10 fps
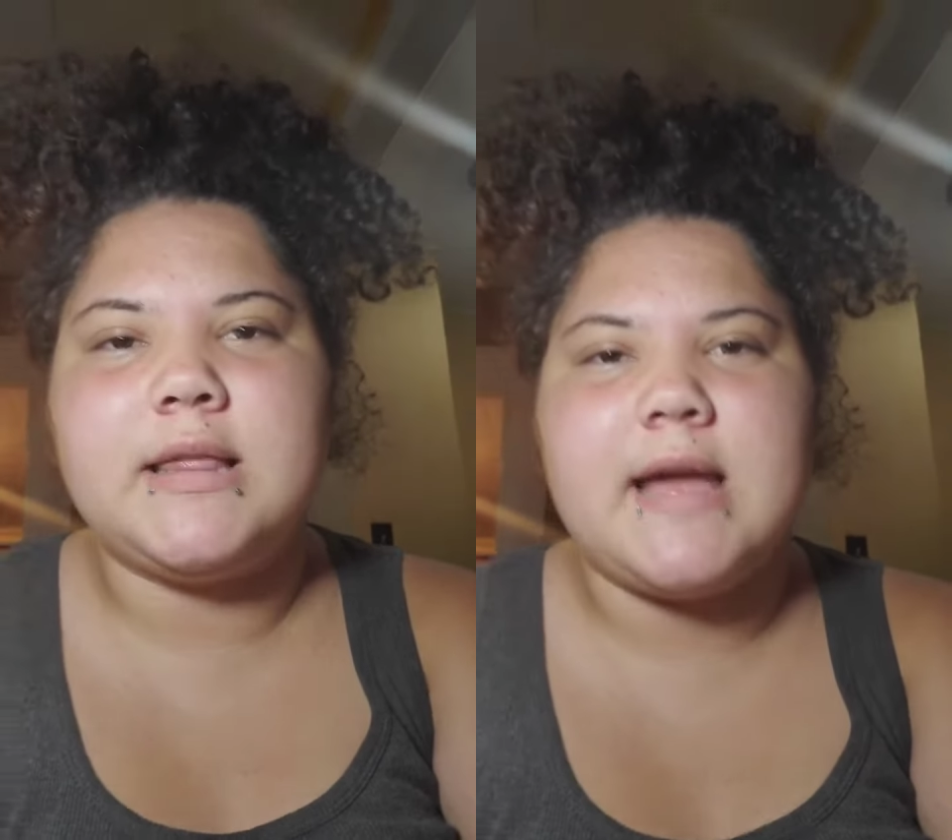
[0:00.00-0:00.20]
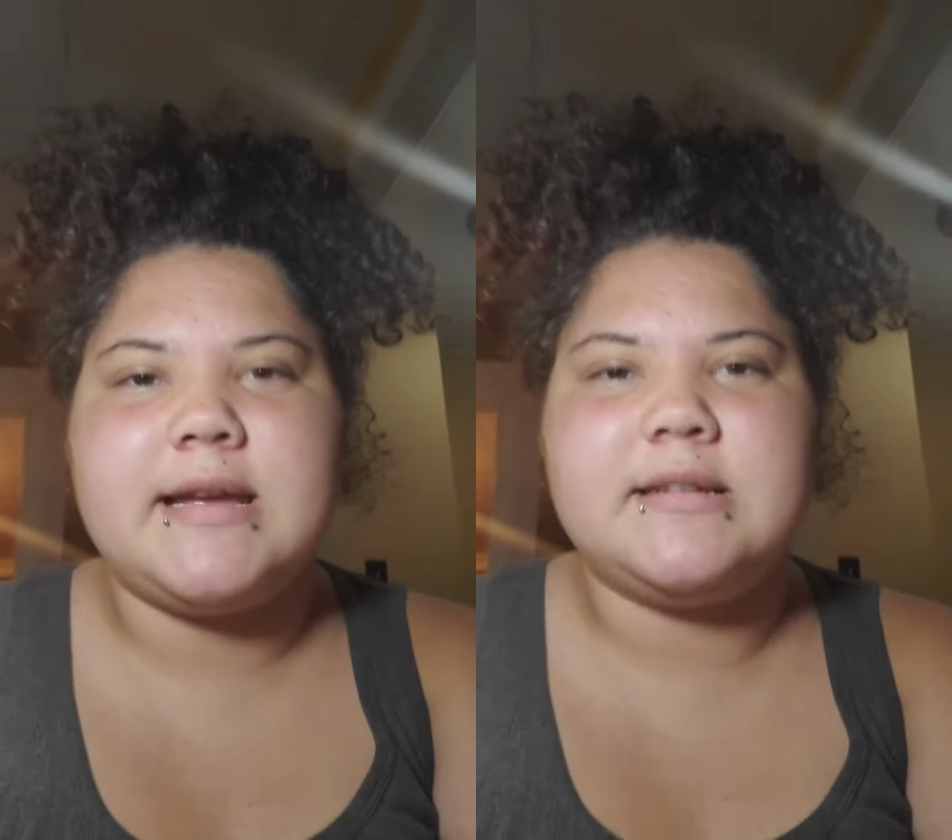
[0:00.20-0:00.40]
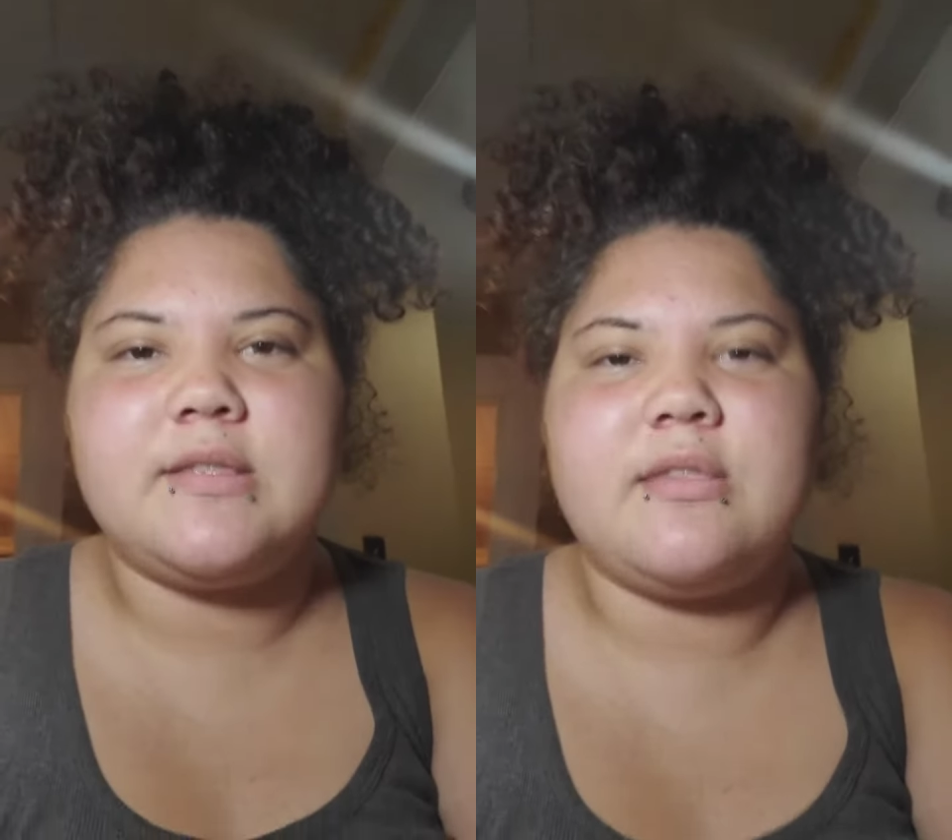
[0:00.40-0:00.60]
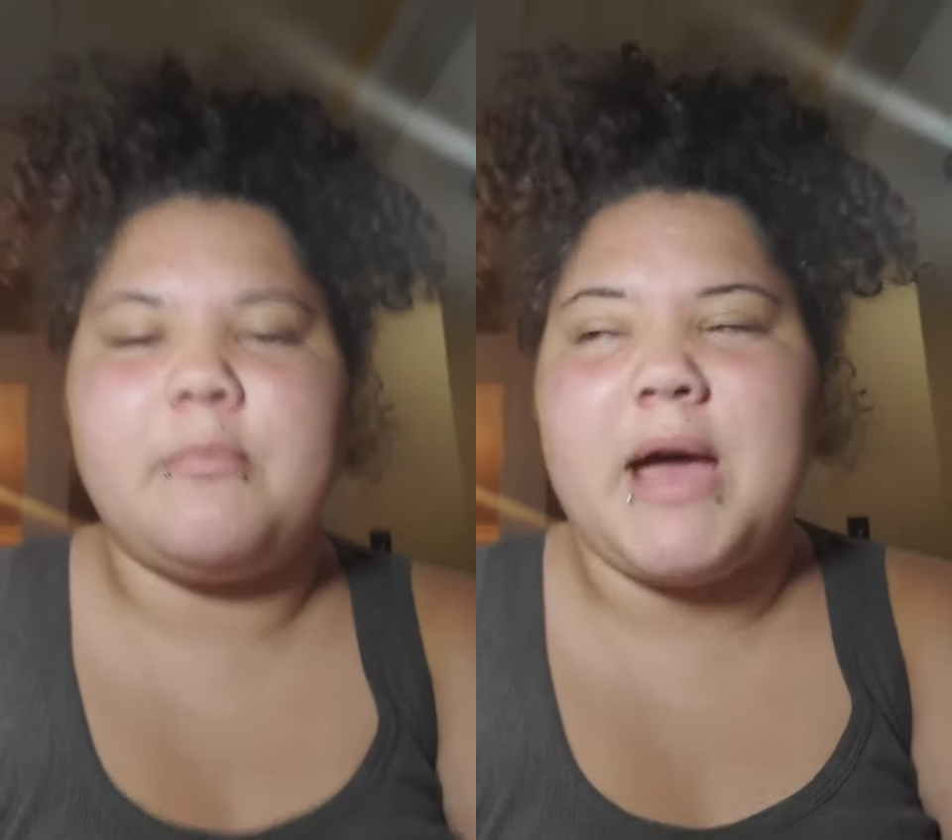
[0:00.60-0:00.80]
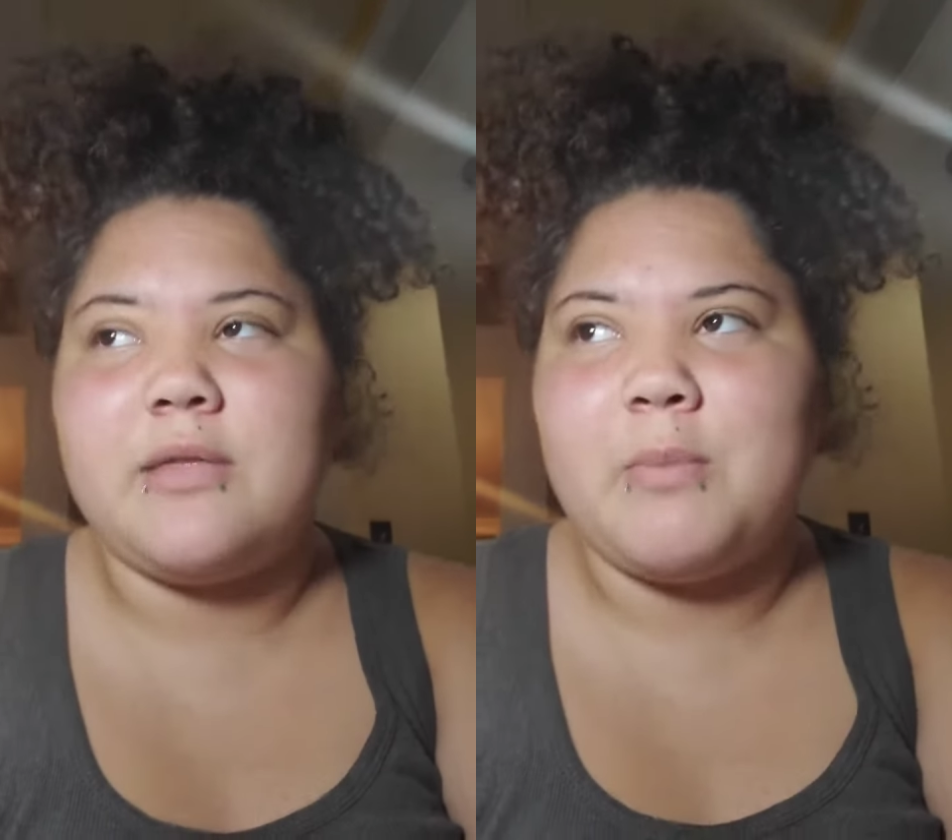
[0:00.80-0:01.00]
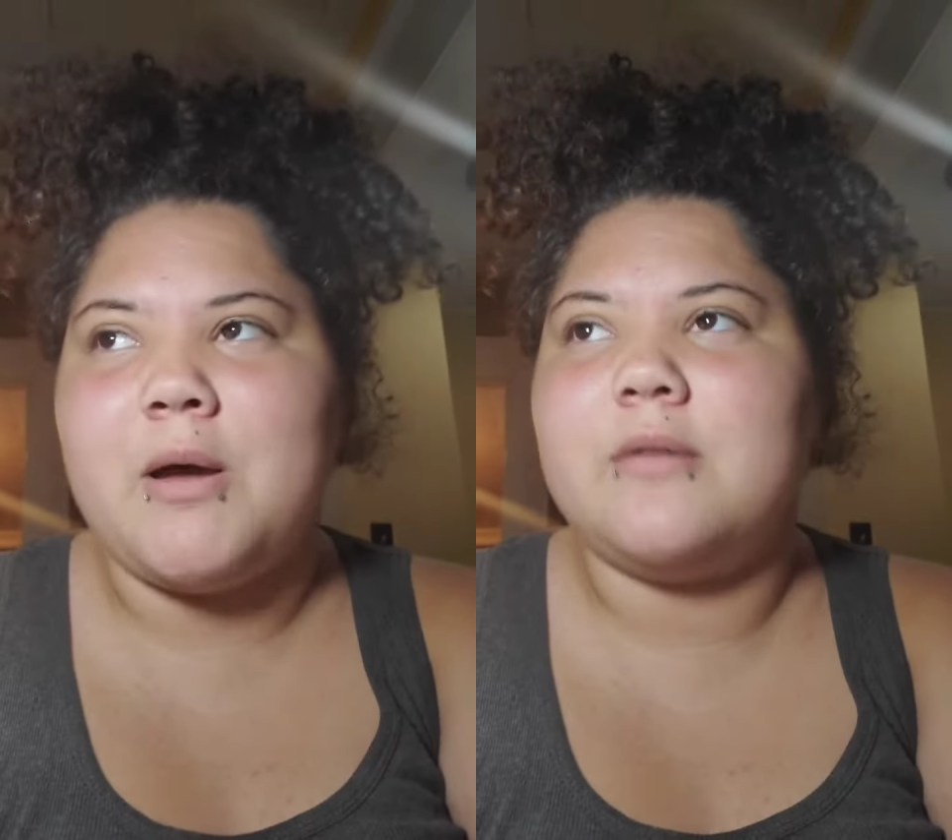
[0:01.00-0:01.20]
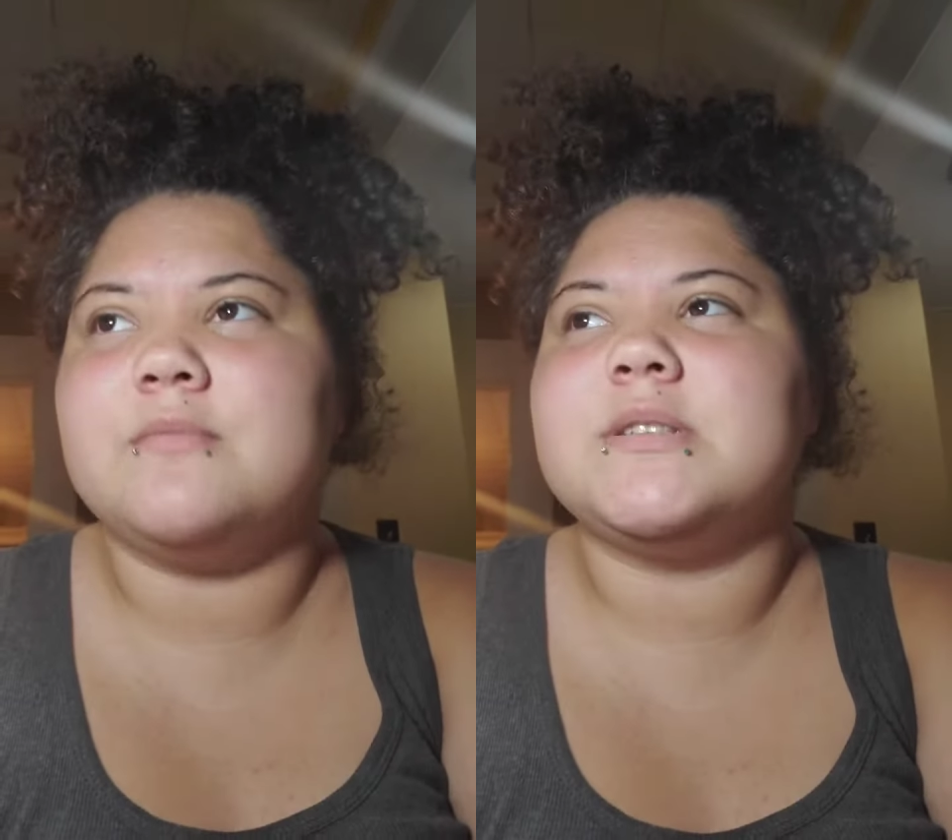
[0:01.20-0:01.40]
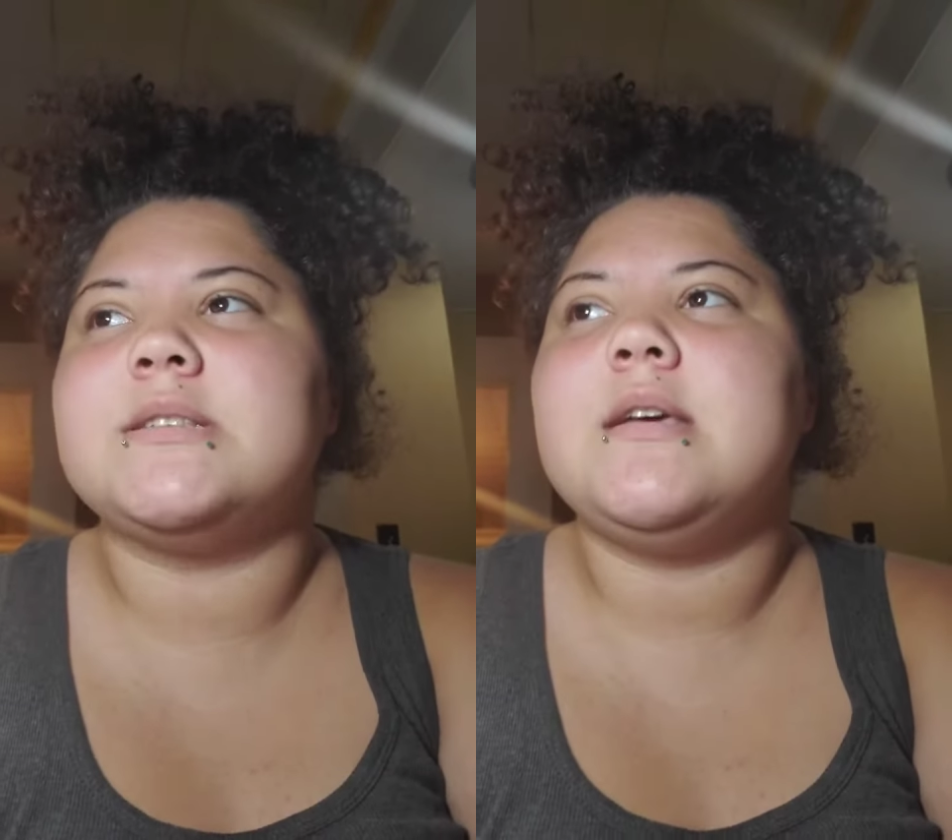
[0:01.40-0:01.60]
liked the bath
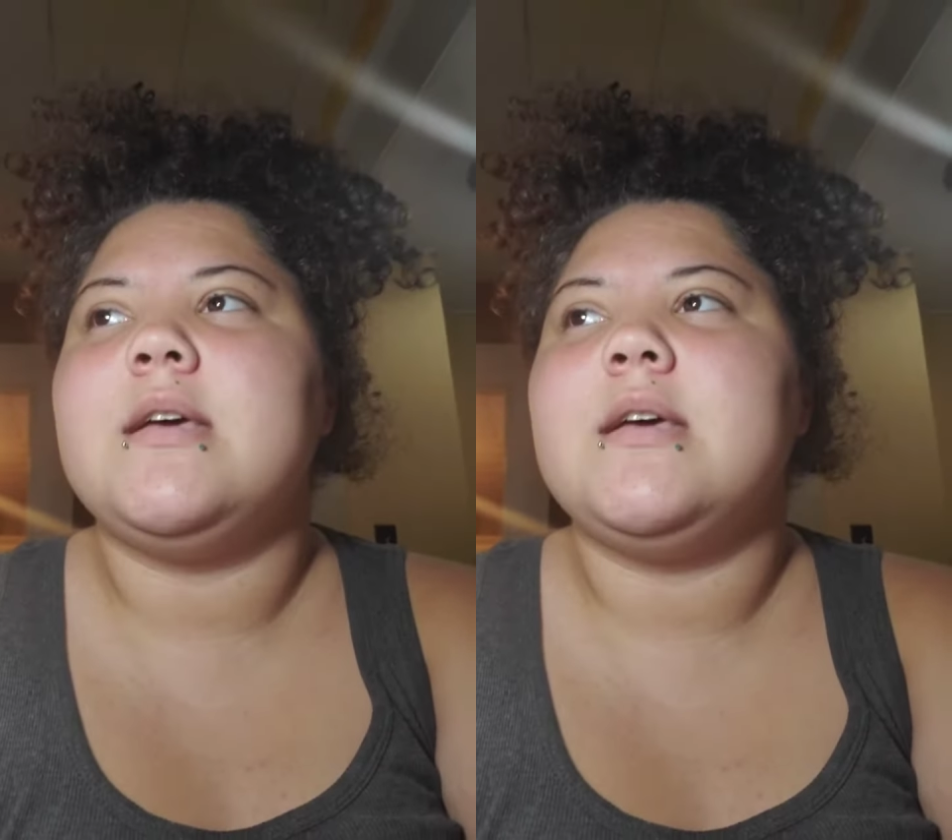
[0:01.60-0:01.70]
bombs